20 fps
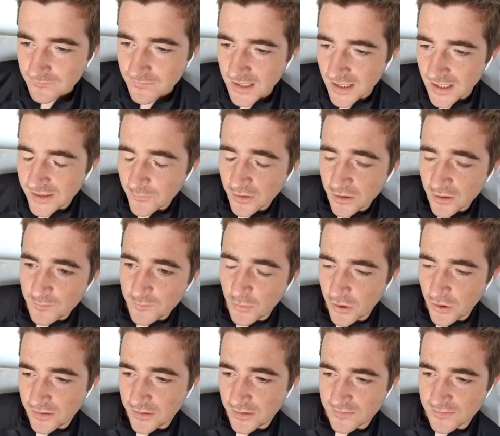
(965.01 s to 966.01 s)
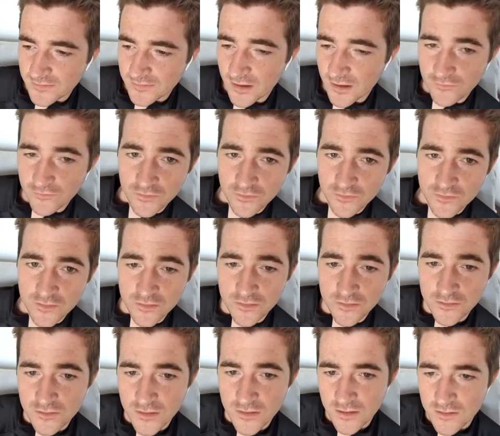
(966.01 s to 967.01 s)
And then when I was putting this stuff onto
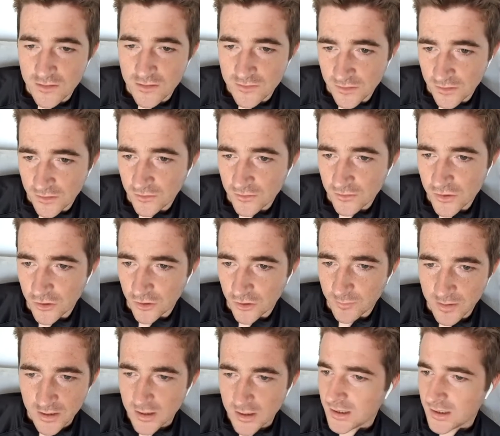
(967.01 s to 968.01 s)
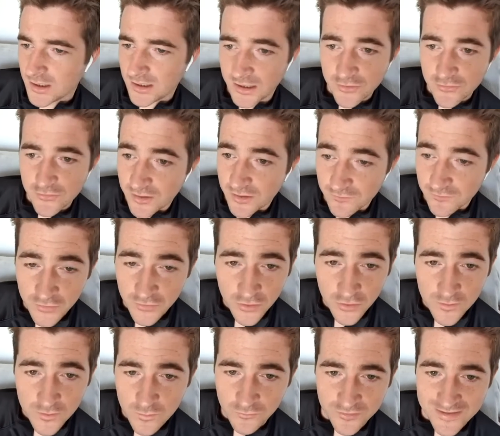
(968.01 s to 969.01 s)
YouTube, literally the
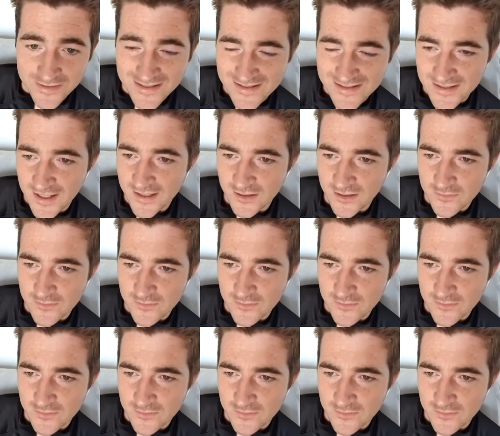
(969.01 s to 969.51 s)
views were insane.